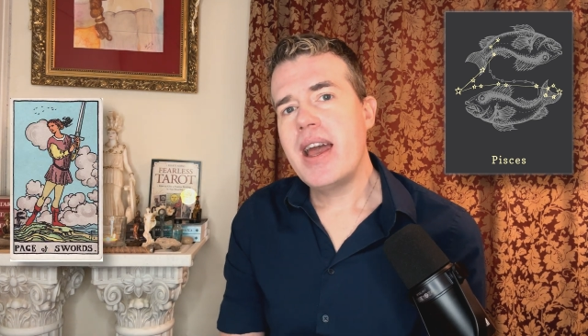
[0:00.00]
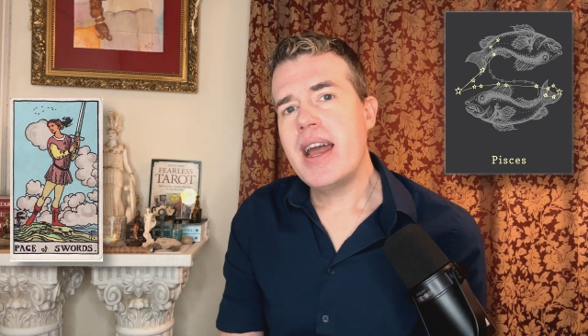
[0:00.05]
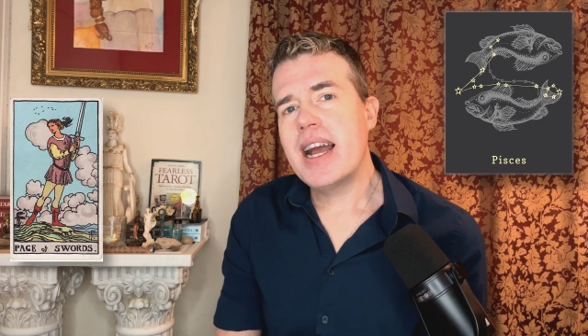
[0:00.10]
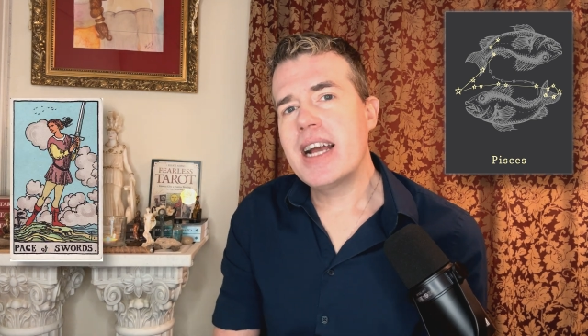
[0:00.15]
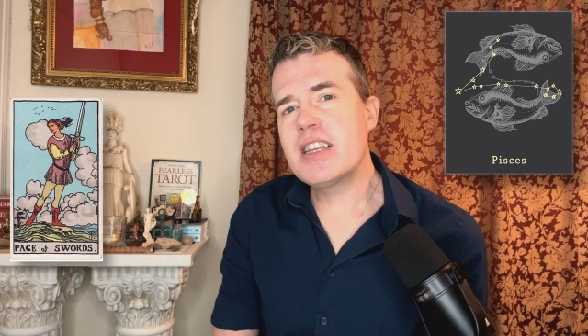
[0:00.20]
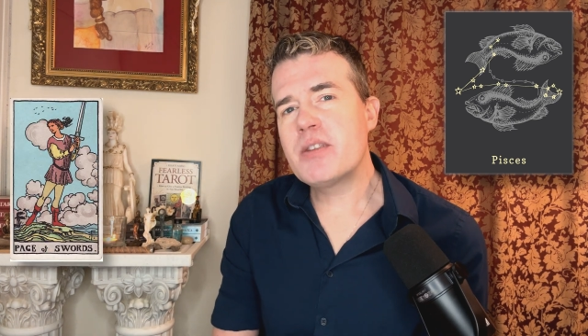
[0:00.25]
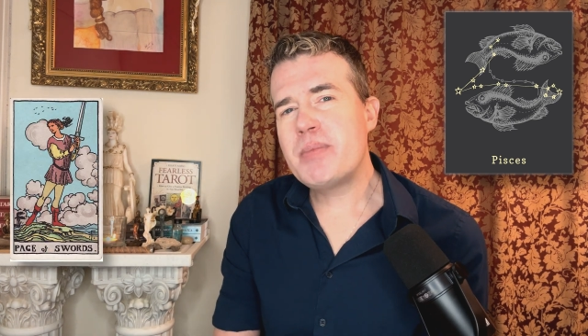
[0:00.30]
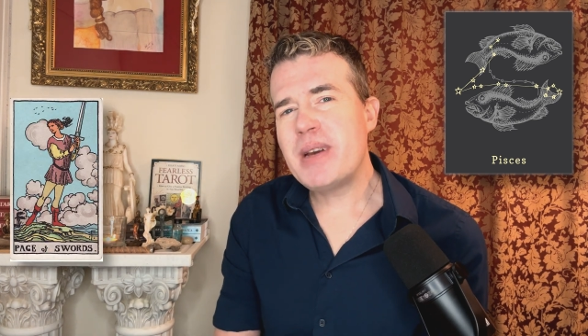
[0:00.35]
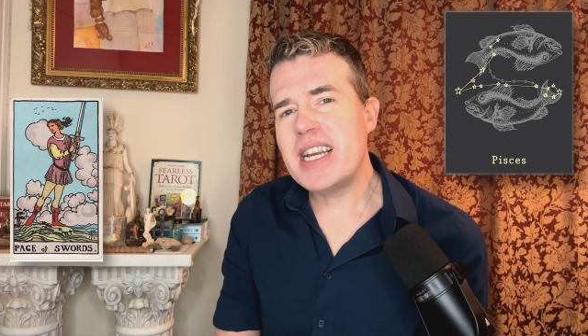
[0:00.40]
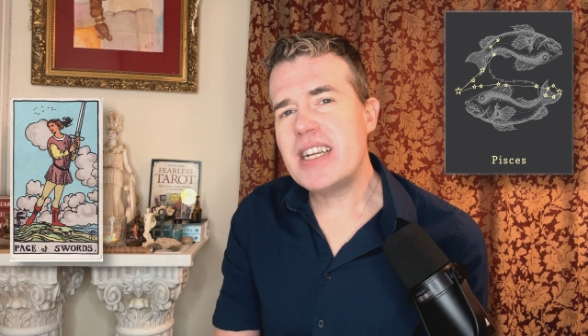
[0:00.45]

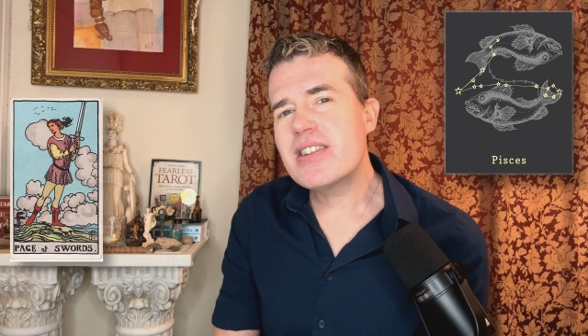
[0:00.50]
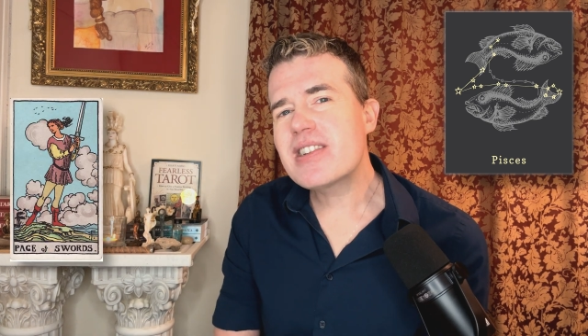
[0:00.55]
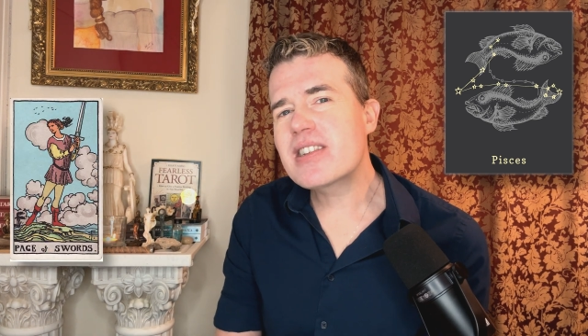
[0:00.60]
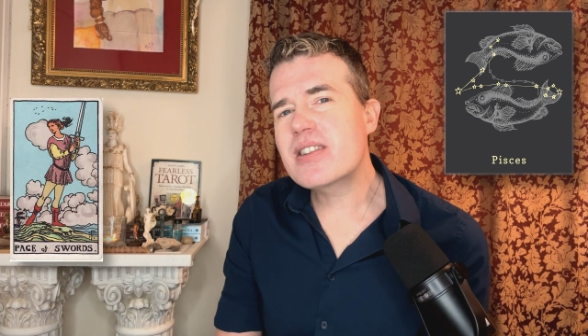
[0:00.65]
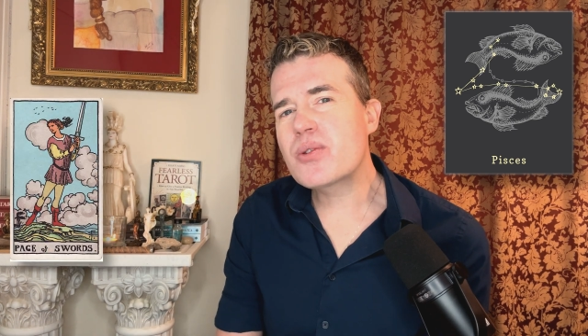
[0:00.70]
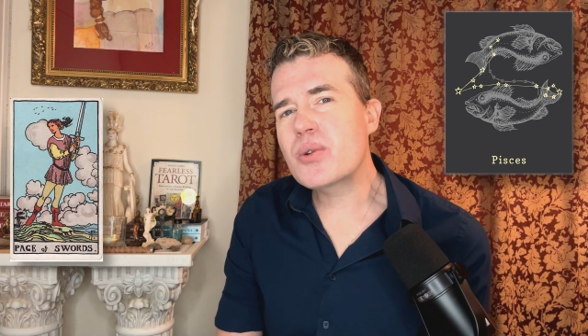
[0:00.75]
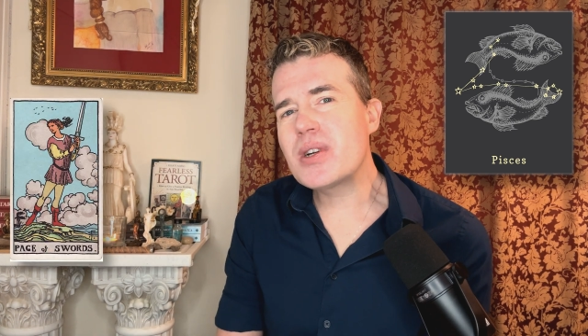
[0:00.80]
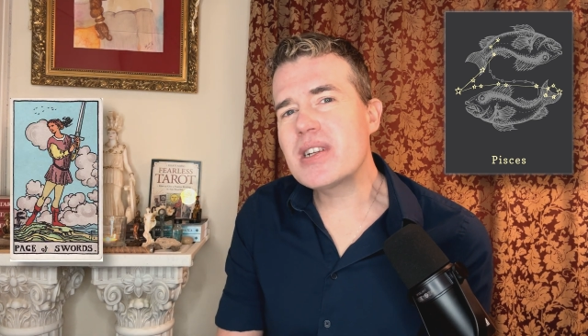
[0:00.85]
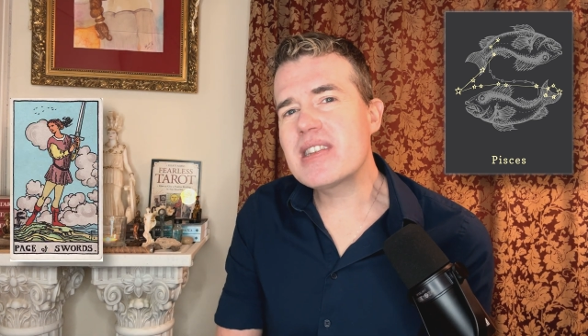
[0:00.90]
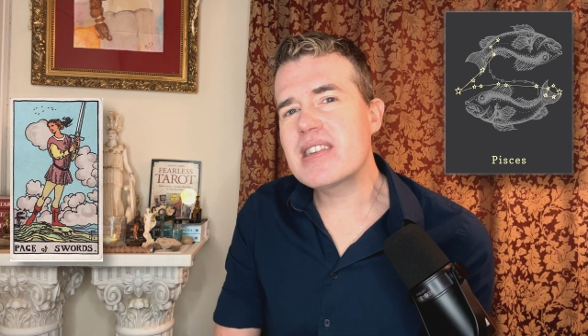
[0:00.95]
And the Page of
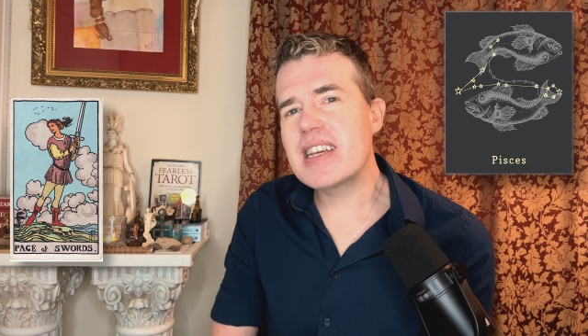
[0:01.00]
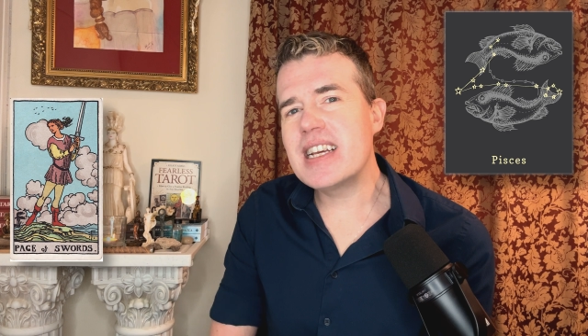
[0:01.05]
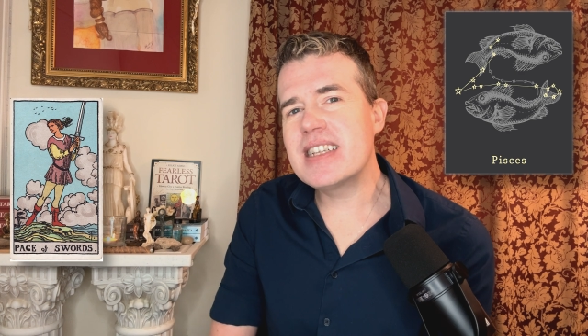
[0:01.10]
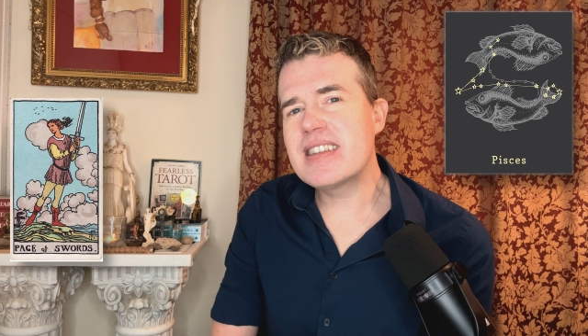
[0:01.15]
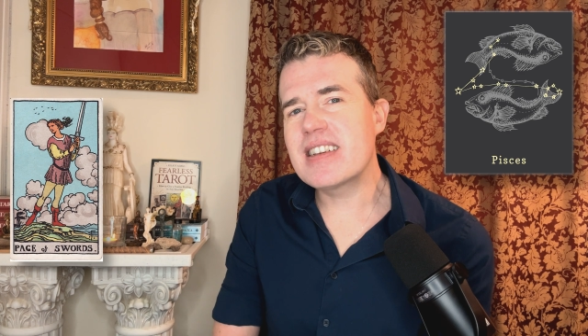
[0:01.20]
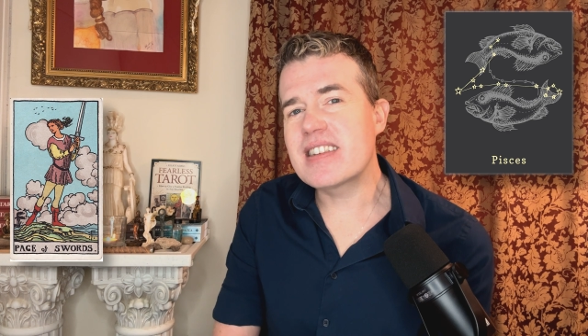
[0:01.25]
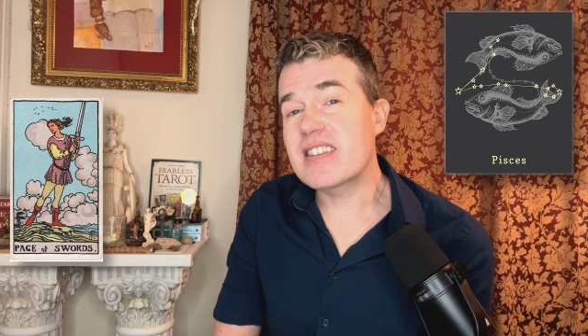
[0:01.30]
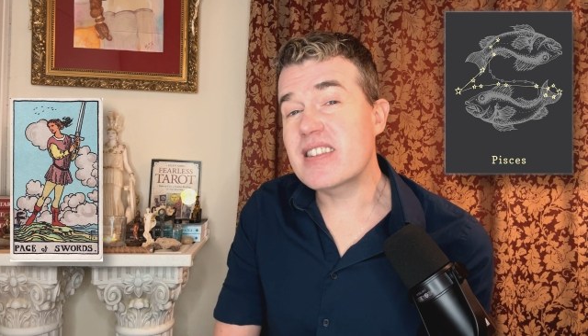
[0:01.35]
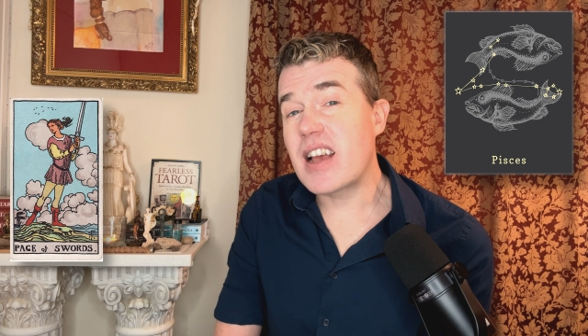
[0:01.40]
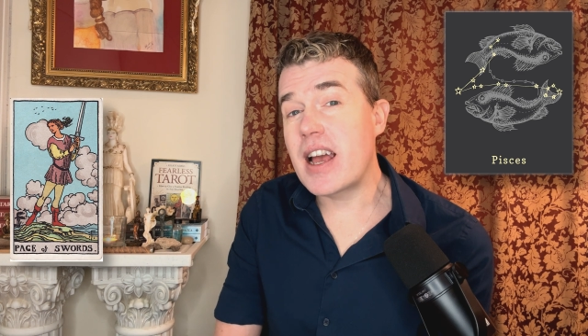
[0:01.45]
Swords
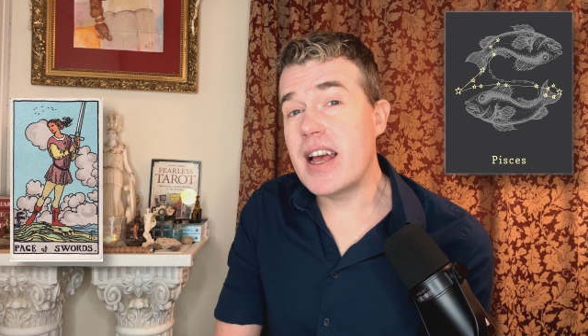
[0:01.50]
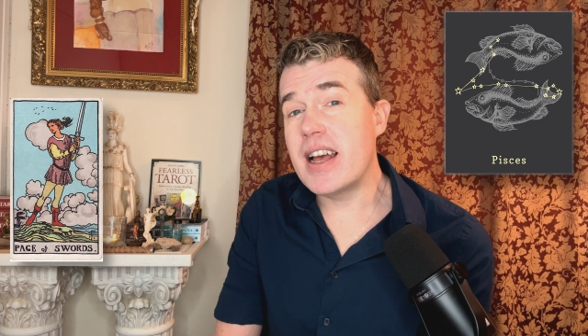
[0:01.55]
is